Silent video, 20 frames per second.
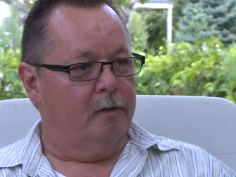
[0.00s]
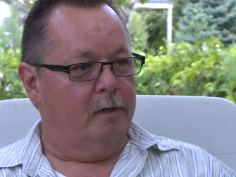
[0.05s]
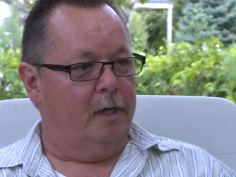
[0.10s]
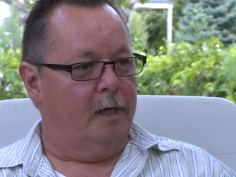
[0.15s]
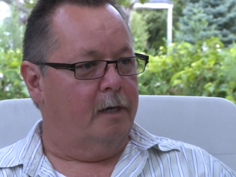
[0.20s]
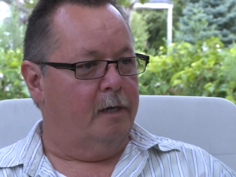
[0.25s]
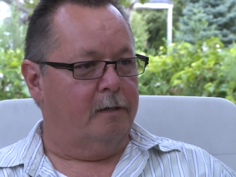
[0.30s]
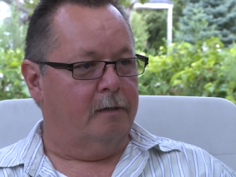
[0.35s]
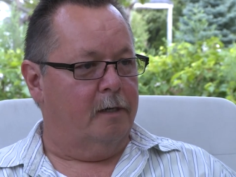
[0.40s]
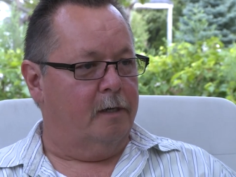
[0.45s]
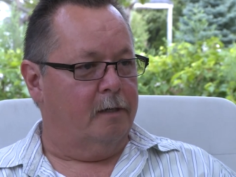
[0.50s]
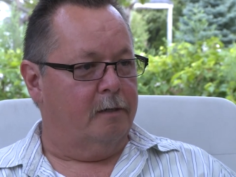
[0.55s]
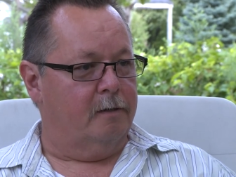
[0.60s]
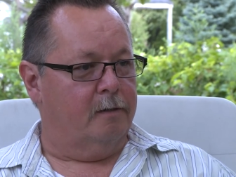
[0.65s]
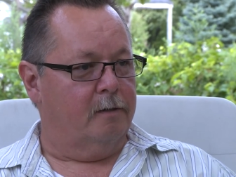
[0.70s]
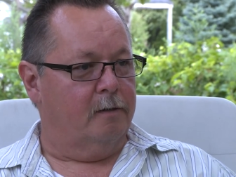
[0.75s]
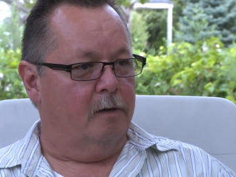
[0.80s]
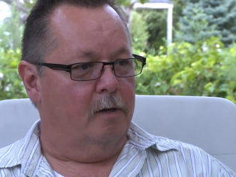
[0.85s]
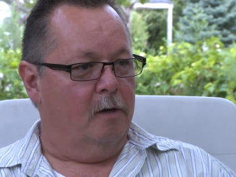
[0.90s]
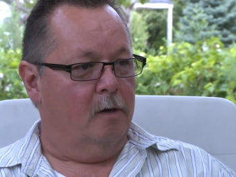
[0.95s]
And,
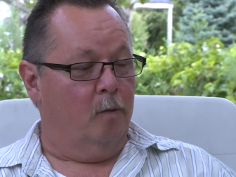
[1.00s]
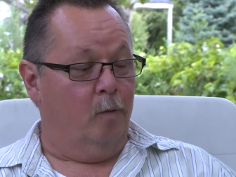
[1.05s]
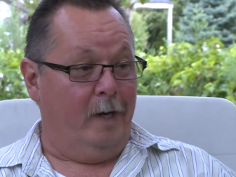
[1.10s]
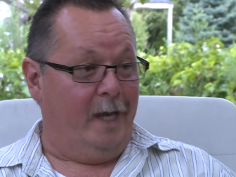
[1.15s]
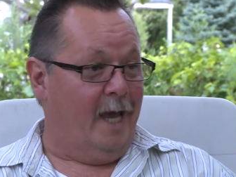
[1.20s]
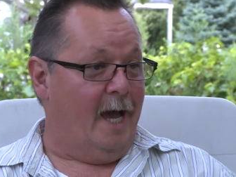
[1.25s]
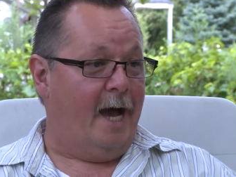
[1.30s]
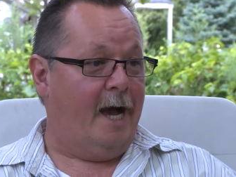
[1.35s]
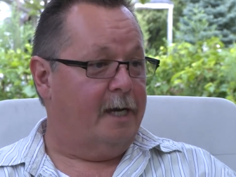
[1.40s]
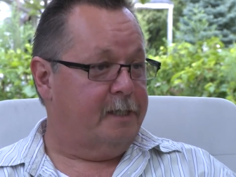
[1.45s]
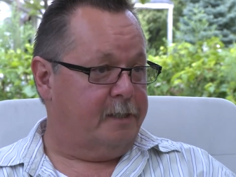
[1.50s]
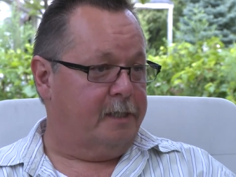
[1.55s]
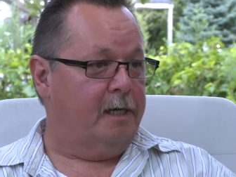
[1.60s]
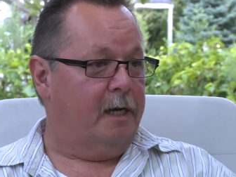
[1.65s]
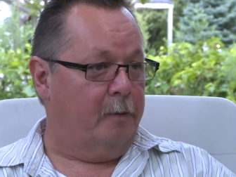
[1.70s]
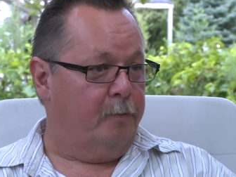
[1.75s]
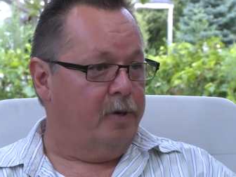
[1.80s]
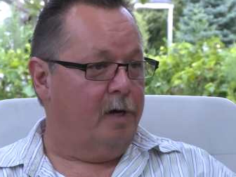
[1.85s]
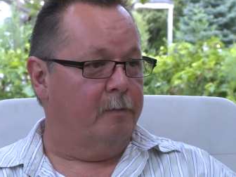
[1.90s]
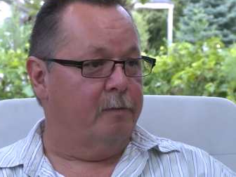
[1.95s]
and we asked in
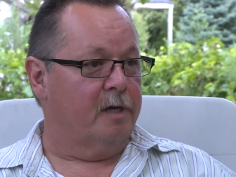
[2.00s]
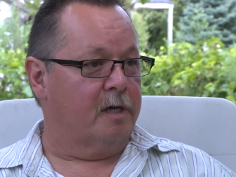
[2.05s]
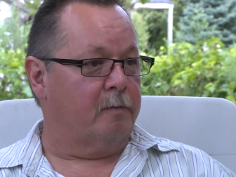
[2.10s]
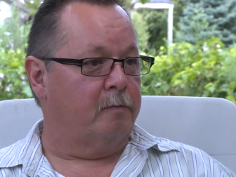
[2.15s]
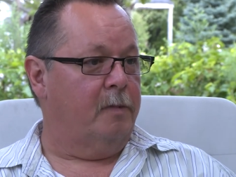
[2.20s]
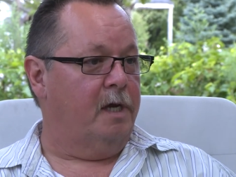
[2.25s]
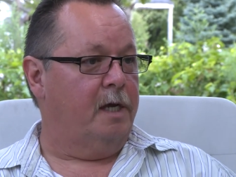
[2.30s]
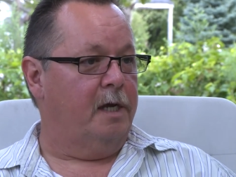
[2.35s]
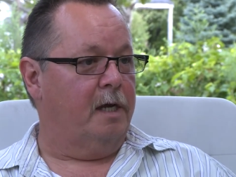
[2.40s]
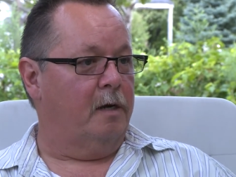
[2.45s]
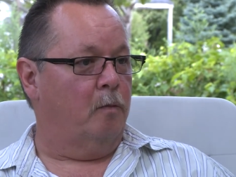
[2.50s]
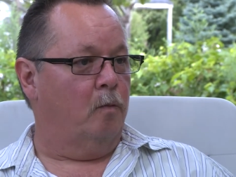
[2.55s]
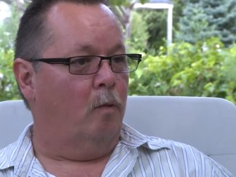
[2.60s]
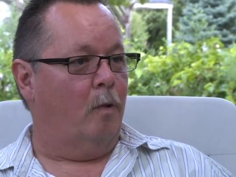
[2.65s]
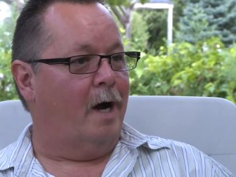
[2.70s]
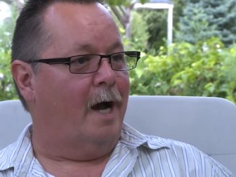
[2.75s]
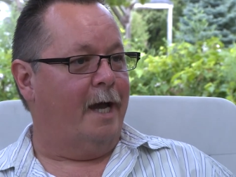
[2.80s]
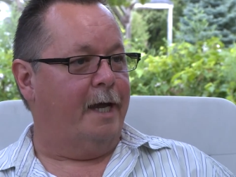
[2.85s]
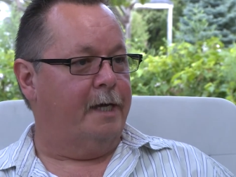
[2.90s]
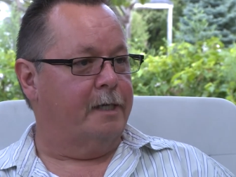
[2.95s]
a public meeting
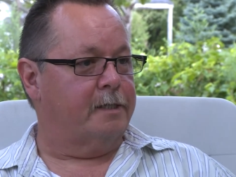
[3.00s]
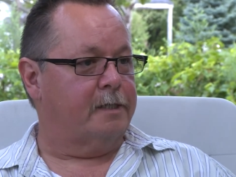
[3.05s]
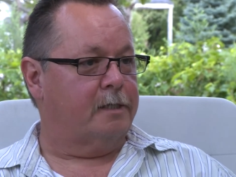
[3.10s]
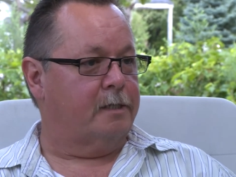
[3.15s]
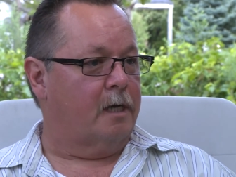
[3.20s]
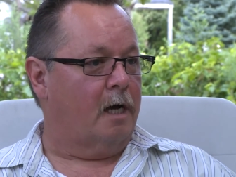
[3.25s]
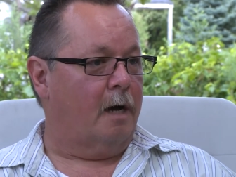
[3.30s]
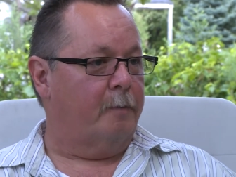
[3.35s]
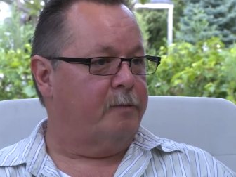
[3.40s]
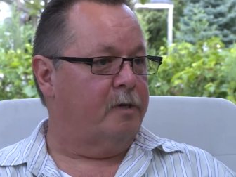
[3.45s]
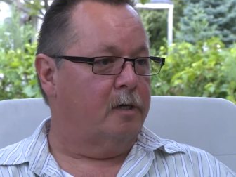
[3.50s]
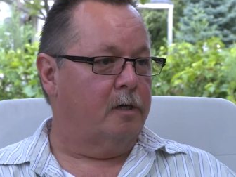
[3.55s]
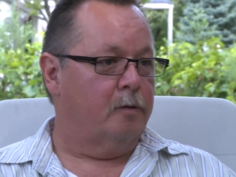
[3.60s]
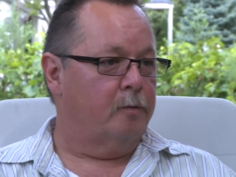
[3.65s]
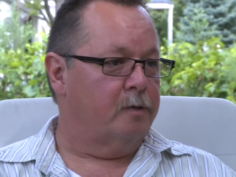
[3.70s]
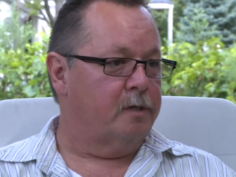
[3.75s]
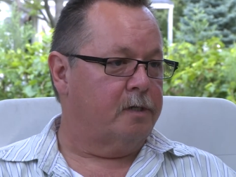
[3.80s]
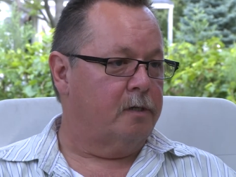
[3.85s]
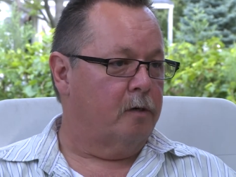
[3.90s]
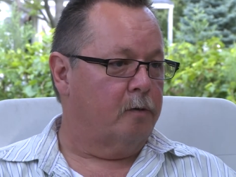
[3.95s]
why it stopped, and there
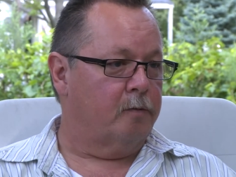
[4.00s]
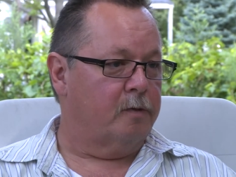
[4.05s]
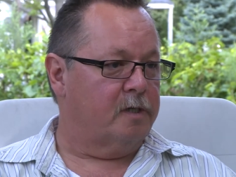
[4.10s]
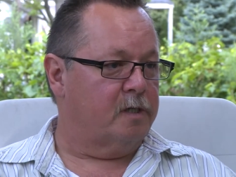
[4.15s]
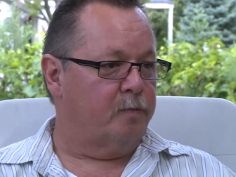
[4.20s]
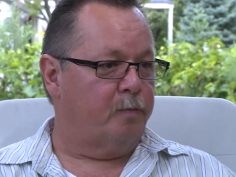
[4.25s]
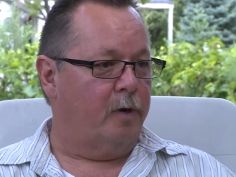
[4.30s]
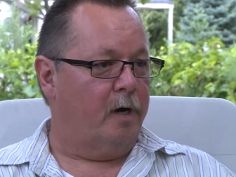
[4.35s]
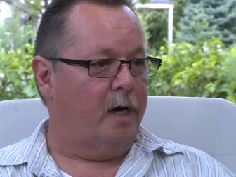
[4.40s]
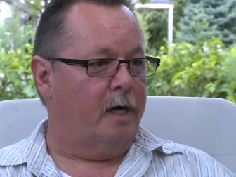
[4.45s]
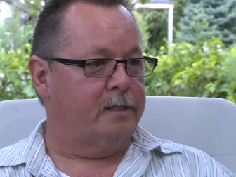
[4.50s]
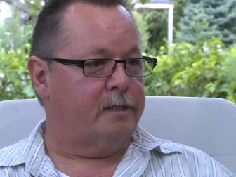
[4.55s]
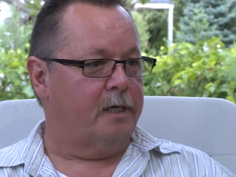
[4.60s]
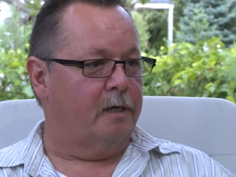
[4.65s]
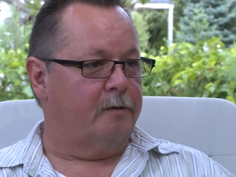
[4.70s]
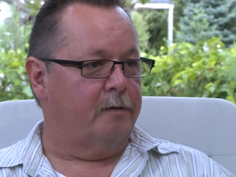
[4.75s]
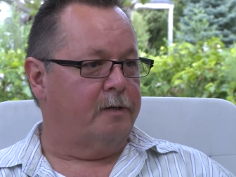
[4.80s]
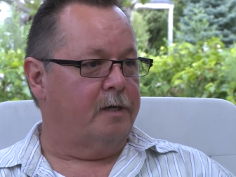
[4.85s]
was no response other